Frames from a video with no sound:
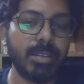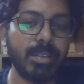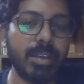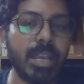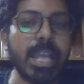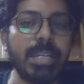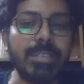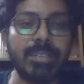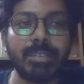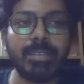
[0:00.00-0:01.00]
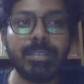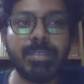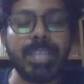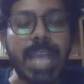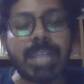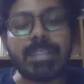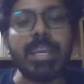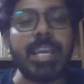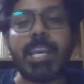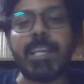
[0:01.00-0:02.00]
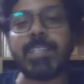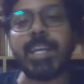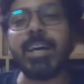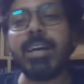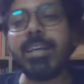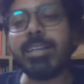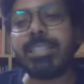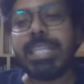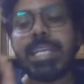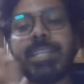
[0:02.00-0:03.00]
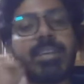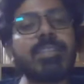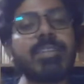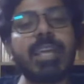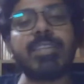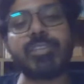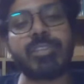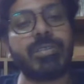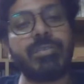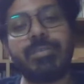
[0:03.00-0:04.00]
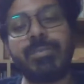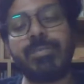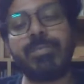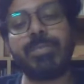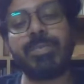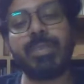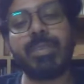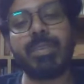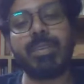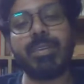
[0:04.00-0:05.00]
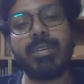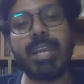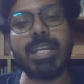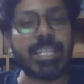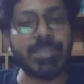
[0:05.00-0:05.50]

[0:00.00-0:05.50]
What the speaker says: And that thing is the de-Sanskritization. And as for